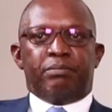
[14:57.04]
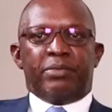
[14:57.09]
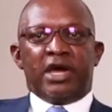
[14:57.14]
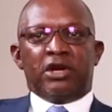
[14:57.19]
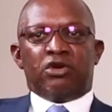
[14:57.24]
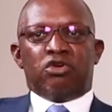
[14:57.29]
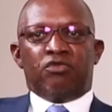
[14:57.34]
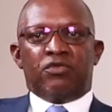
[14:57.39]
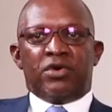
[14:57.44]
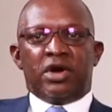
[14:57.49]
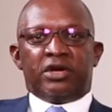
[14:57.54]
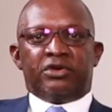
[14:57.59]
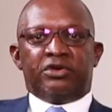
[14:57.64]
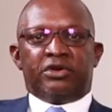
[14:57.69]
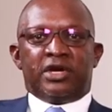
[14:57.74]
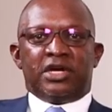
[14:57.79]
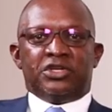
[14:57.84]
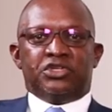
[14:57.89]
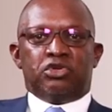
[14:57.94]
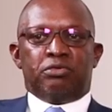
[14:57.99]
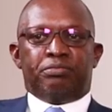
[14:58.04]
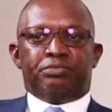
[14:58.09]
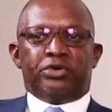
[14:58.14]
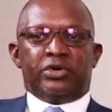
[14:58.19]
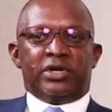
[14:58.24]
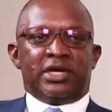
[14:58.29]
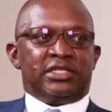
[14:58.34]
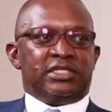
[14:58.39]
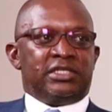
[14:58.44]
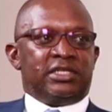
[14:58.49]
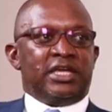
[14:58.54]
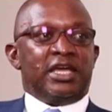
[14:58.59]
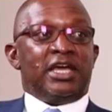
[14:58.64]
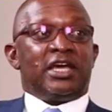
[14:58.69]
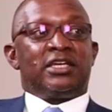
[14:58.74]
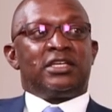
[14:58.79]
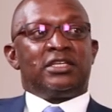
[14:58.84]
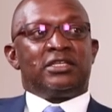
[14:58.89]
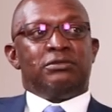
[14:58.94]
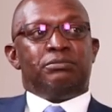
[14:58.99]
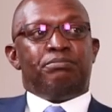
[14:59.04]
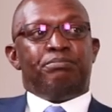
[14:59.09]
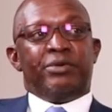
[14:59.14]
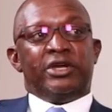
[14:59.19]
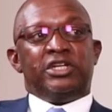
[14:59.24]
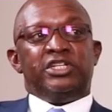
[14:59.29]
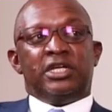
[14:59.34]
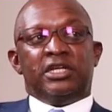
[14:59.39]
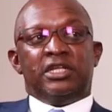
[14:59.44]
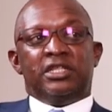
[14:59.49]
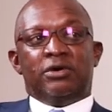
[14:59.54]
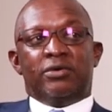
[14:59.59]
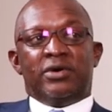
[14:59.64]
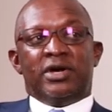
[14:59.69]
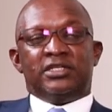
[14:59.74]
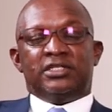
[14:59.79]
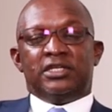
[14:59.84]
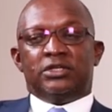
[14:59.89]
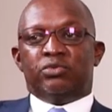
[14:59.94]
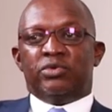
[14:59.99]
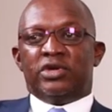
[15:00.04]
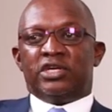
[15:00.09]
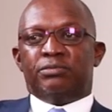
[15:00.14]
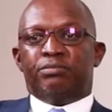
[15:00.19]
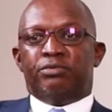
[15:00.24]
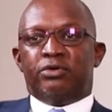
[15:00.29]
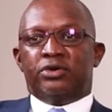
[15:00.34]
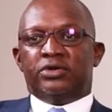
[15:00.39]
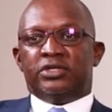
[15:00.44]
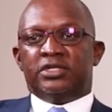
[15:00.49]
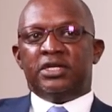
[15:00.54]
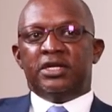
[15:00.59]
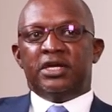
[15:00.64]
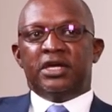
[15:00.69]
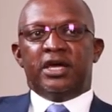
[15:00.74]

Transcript: bulk of our agricultural products, especially the ones that we export,